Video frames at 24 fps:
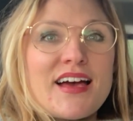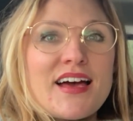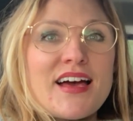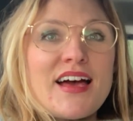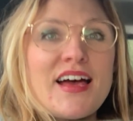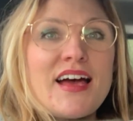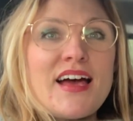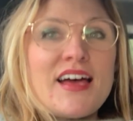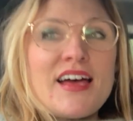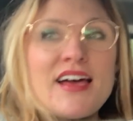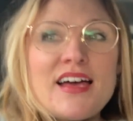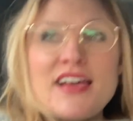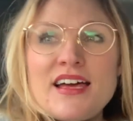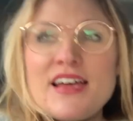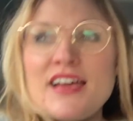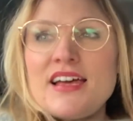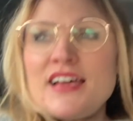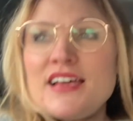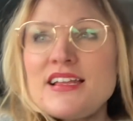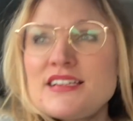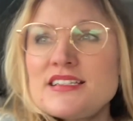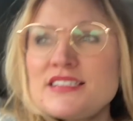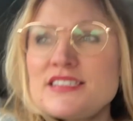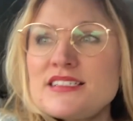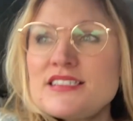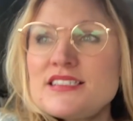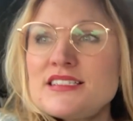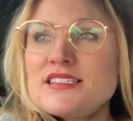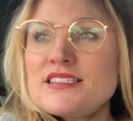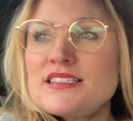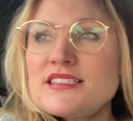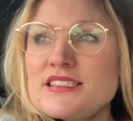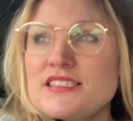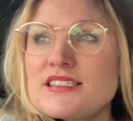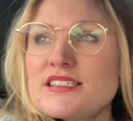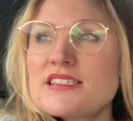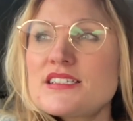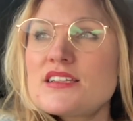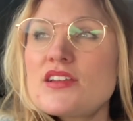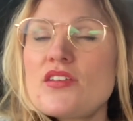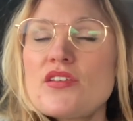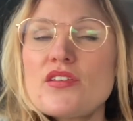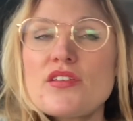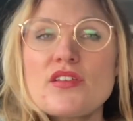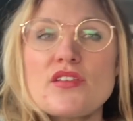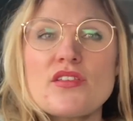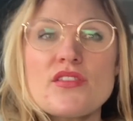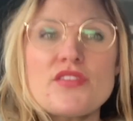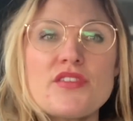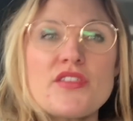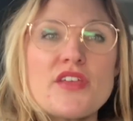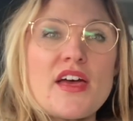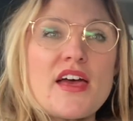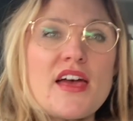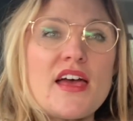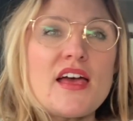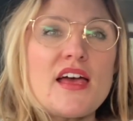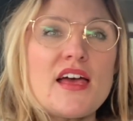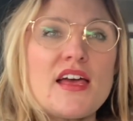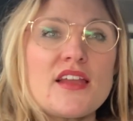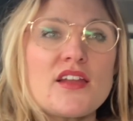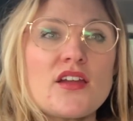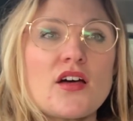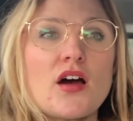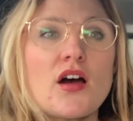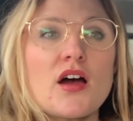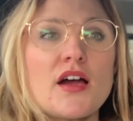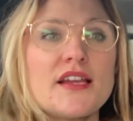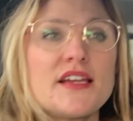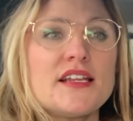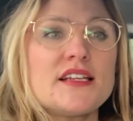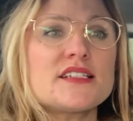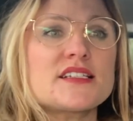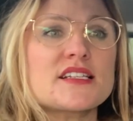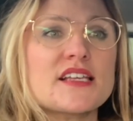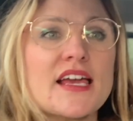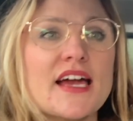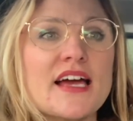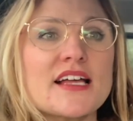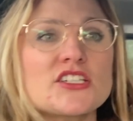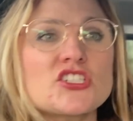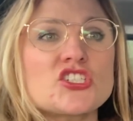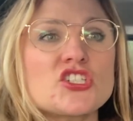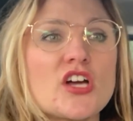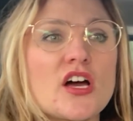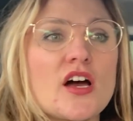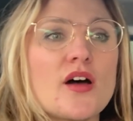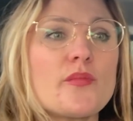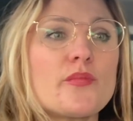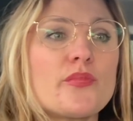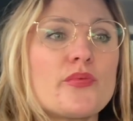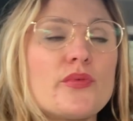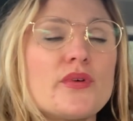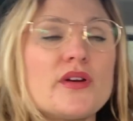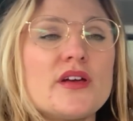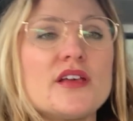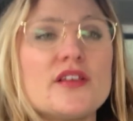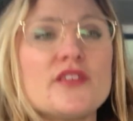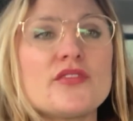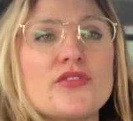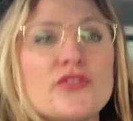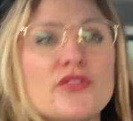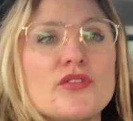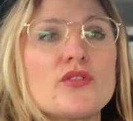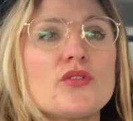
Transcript: And then I need to catch up with